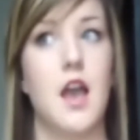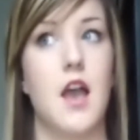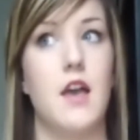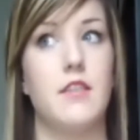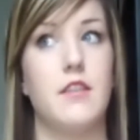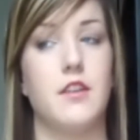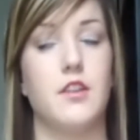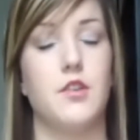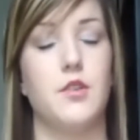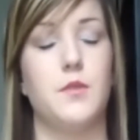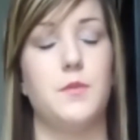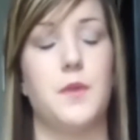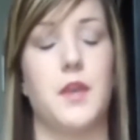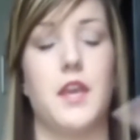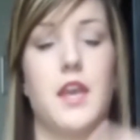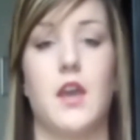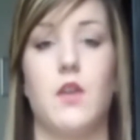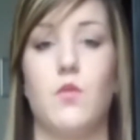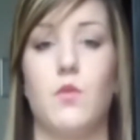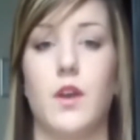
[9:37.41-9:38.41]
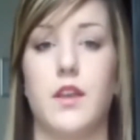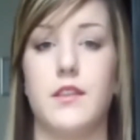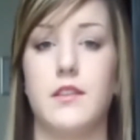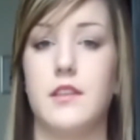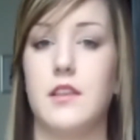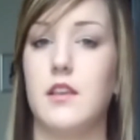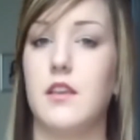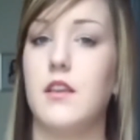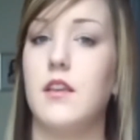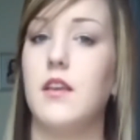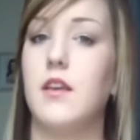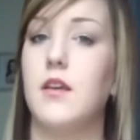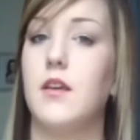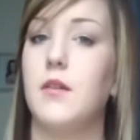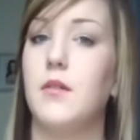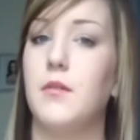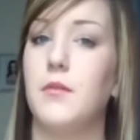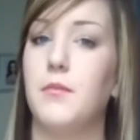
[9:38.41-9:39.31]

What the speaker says: and then use my NYC